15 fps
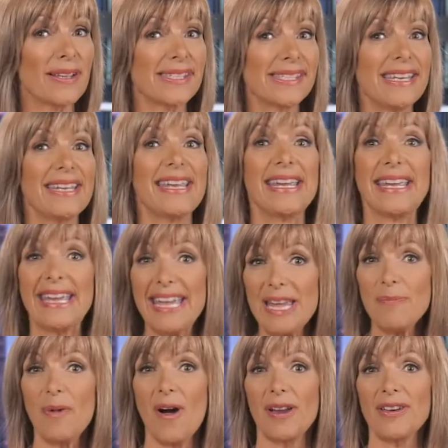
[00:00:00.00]
on seeking,
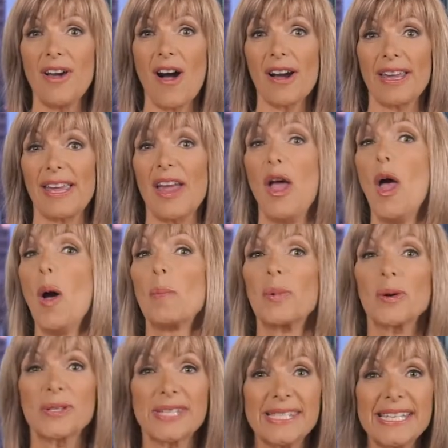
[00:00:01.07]
keep on knocking.
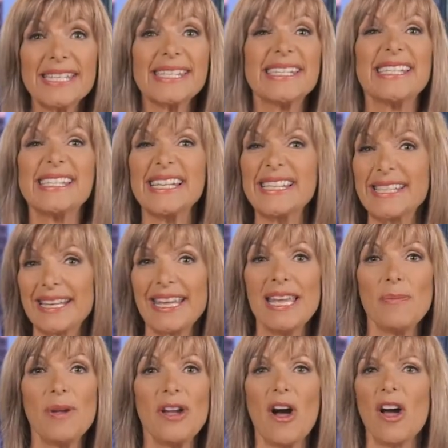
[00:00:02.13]
Persistence is a
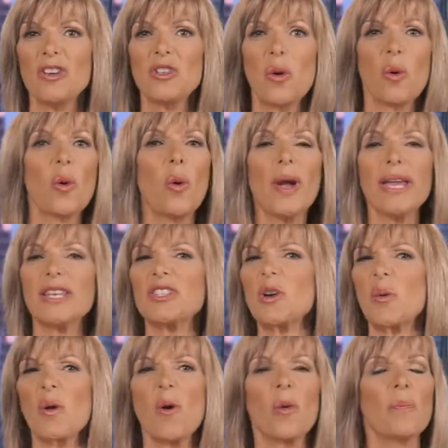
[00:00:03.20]
keeping on. Don't quit,
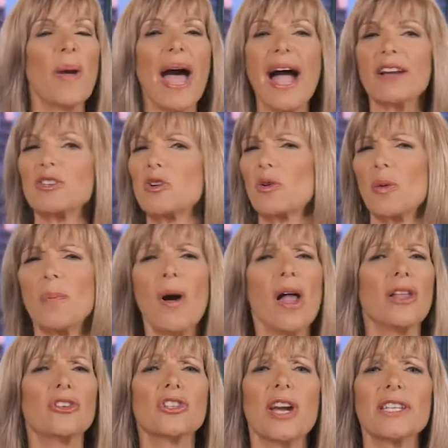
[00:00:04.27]
don't hold back, don't
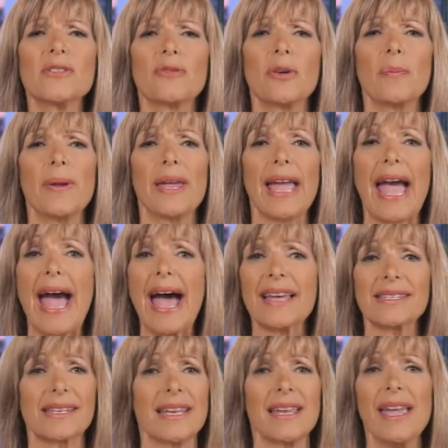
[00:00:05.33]
apologize for being
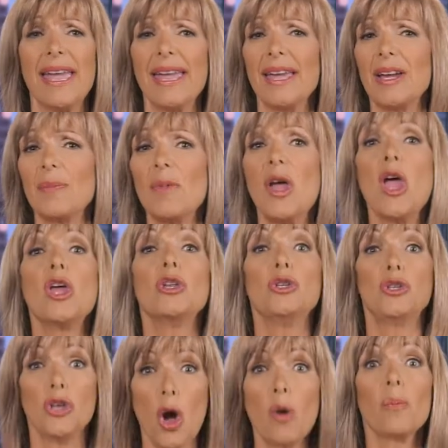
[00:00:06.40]
asking him.
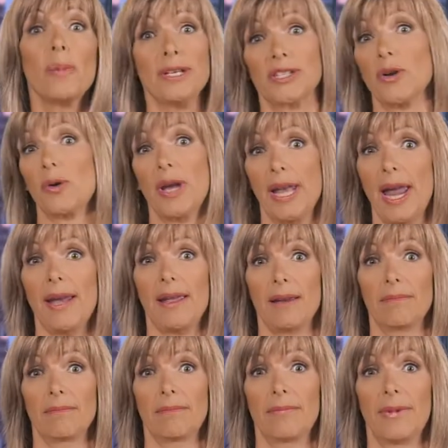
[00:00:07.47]
Don't be so Canadian.